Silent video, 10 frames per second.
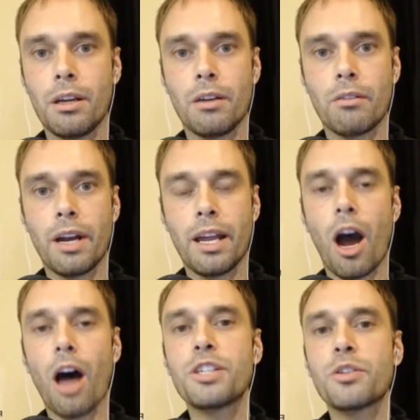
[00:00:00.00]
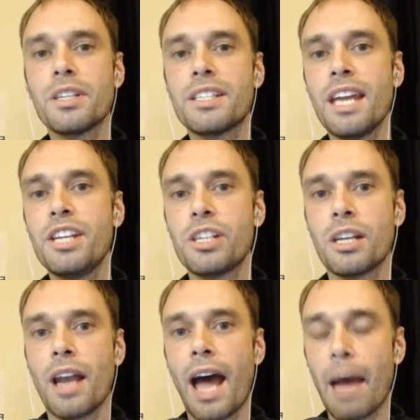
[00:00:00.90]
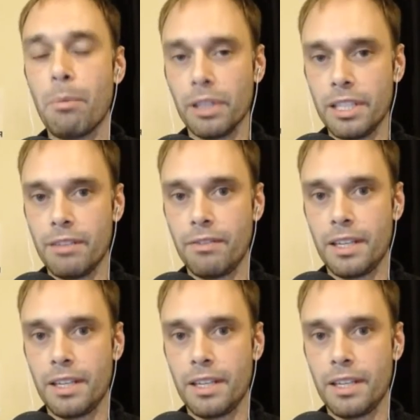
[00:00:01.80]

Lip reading: Right? Ostracization, I believe,